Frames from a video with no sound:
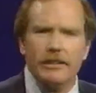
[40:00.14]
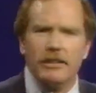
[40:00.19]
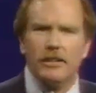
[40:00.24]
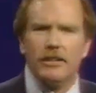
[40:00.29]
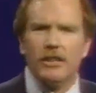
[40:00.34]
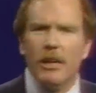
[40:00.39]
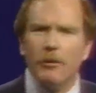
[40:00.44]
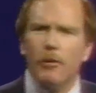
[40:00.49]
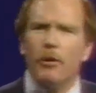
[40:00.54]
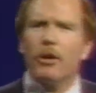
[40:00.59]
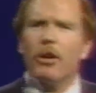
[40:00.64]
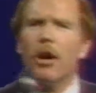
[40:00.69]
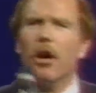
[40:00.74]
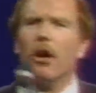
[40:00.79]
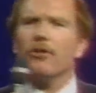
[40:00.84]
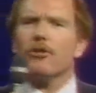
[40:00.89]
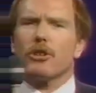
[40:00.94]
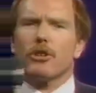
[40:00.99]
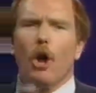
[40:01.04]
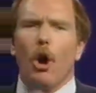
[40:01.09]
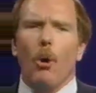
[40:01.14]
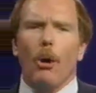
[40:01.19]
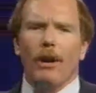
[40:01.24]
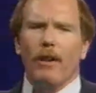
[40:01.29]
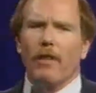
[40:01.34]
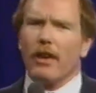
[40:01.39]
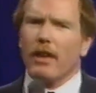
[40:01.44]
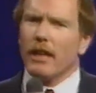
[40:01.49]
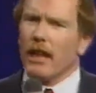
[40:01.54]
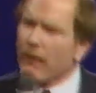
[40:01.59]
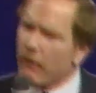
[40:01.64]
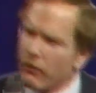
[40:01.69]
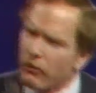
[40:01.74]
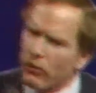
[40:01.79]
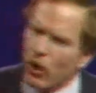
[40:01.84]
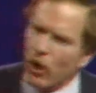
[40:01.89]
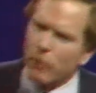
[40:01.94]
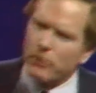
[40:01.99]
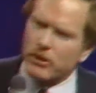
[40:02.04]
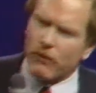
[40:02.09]
it's difficult to go into the living
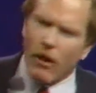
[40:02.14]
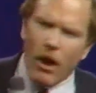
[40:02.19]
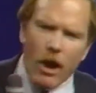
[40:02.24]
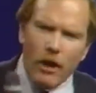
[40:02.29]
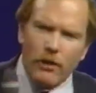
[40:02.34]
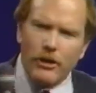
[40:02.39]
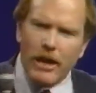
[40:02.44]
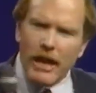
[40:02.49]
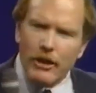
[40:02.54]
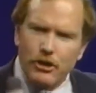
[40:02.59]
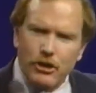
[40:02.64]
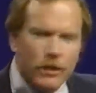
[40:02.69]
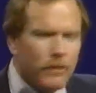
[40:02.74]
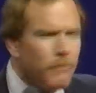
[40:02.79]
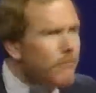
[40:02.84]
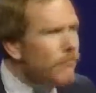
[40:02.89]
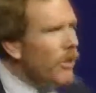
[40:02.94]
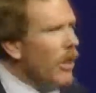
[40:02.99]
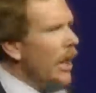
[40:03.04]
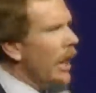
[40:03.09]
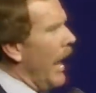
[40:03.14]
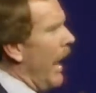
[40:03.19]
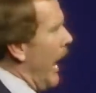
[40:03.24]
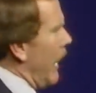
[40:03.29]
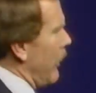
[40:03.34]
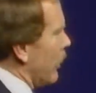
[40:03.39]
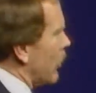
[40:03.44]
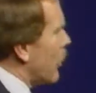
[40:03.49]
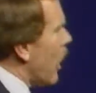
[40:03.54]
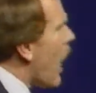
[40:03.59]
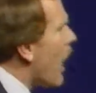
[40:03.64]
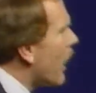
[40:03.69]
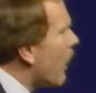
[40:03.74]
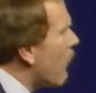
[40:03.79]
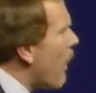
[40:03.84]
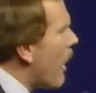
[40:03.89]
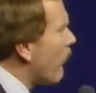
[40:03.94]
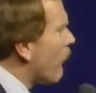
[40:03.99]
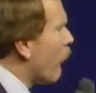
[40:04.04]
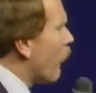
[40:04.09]
rooms of our nation and to talk
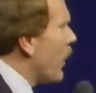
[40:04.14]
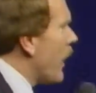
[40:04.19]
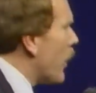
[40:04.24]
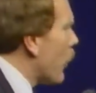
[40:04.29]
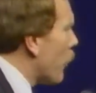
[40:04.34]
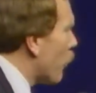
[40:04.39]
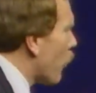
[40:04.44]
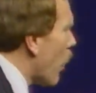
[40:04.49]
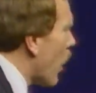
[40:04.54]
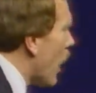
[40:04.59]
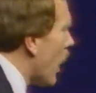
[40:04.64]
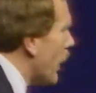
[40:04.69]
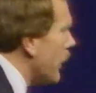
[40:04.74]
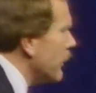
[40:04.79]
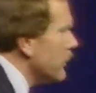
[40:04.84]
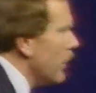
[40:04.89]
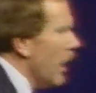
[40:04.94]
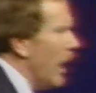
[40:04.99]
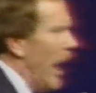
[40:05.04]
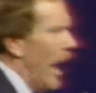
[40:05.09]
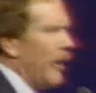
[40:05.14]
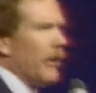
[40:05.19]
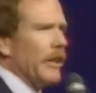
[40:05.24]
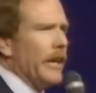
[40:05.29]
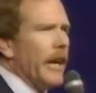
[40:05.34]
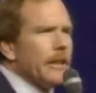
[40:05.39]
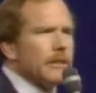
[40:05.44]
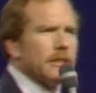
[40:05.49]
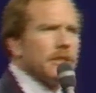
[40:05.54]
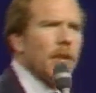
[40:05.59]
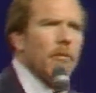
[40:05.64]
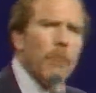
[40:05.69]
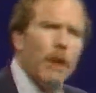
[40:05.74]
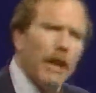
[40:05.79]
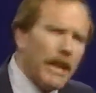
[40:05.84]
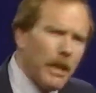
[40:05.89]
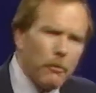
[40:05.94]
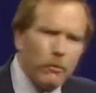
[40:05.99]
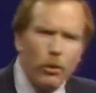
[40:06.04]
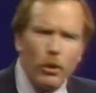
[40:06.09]
about free enterprise and to get
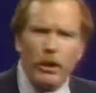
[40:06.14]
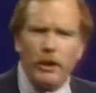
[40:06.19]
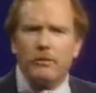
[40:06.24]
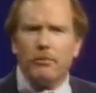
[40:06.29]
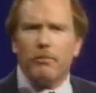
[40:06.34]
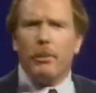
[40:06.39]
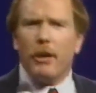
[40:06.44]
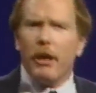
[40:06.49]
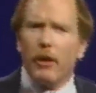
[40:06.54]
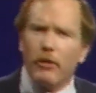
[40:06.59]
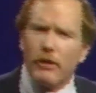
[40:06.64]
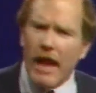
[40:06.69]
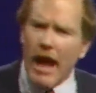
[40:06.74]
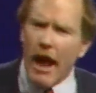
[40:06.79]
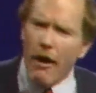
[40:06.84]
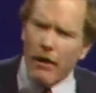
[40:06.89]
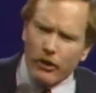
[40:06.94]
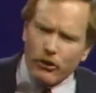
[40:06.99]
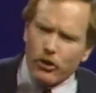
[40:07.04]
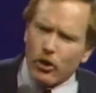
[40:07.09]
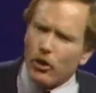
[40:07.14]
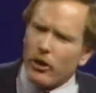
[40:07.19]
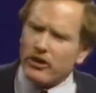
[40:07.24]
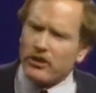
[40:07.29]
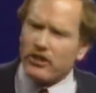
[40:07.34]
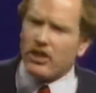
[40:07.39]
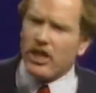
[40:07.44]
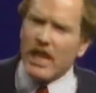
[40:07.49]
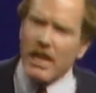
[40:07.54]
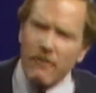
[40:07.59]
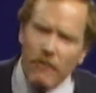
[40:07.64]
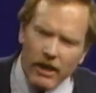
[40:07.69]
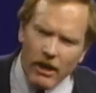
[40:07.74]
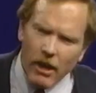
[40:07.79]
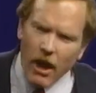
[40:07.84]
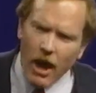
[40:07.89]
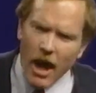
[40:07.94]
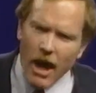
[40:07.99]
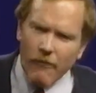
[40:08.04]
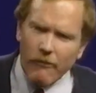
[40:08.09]
somebody to put his beer down and turn his
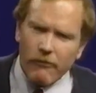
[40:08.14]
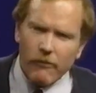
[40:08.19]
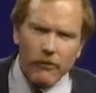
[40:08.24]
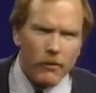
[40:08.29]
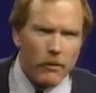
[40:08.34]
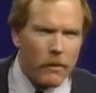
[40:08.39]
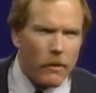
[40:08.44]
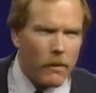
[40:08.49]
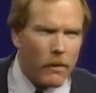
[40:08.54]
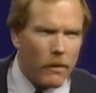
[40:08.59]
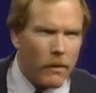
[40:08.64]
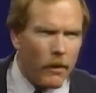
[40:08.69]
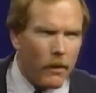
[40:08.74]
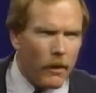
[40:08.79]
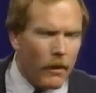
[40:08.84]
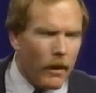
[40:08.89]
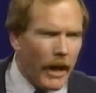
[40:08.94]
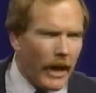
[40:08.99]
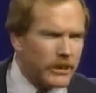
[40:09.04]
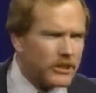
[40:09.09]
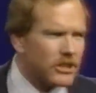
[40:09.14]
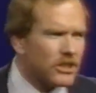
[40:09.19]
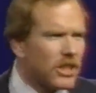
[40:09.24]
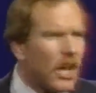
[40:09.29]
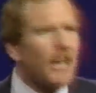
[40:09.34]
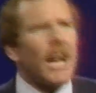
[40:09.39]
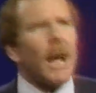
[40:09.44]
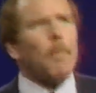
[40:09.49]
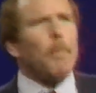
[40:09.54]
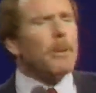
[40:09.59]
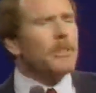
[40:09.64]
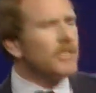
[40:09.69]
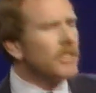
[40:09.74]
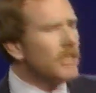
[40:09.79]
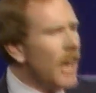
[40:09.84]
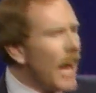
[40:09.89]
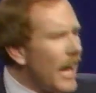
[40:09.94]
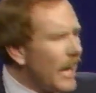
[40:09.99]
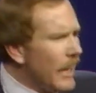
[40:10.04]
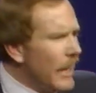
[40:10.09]
TV off and suck up his
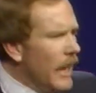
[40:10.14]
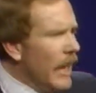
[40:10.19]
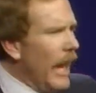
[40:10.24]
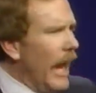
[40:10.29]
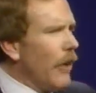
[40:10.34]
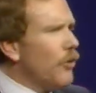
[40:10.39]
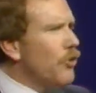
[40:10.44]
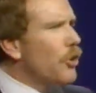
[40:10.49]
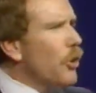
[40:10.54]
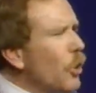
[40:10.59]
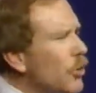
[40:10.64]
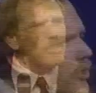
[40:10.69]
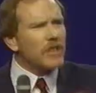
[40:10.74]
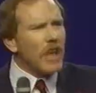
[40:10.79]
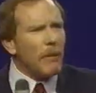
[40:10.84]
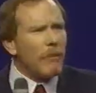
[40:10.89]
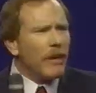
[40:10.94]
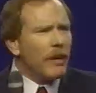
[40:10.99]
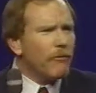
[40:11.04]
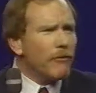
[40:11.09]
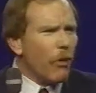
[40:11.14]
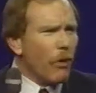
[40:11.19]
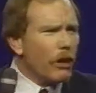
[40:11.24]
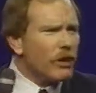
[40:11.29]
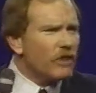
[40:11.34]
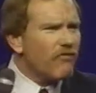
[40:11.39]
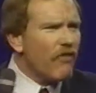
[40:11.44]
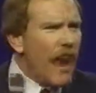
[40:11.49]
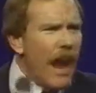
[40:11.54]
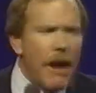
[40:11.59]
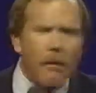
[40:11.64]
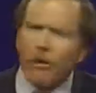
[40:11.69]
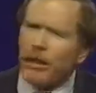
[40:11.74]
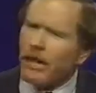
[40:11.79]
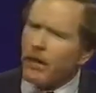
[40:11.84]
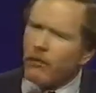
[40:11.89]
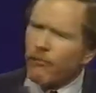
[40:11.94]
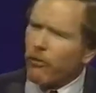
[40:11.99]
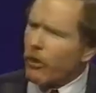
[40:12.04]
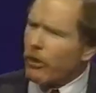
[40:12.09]
gut and do something for his
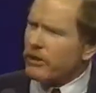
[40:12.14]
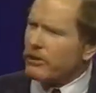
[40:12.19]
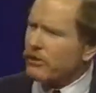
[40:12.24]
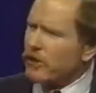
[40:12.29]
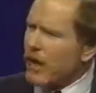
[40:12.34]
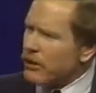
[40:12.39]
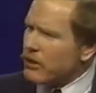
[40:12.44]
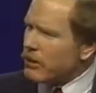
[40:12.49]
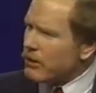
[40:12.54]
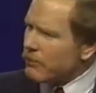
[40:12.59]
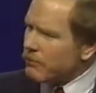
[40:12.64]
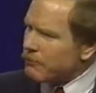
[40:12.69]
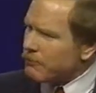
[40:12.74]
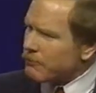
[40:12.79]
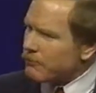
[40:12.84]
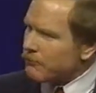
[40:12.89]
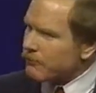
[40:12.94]
family and for his nation?